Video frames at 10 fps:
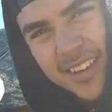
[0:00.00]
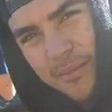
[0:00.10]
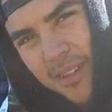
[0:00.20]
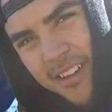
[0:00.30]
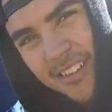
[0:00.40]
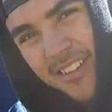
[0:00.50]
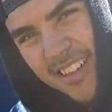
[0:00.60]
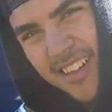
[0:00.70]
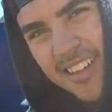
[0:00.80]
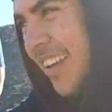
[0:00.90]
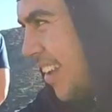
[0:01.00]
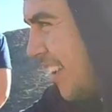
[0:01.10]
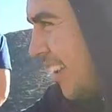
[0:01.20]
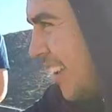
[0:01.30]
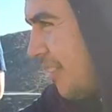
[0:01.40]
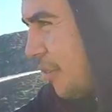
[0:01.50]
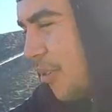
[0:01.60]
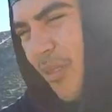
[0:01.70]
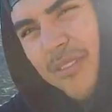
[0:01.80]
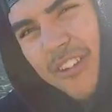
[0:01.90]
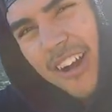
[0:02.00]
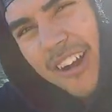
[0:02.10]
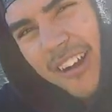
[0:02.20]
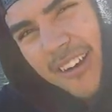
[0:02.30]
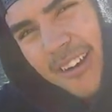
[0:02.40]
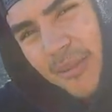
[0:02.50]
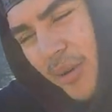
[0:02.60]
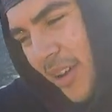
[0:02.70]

up? yo? We're going for carp,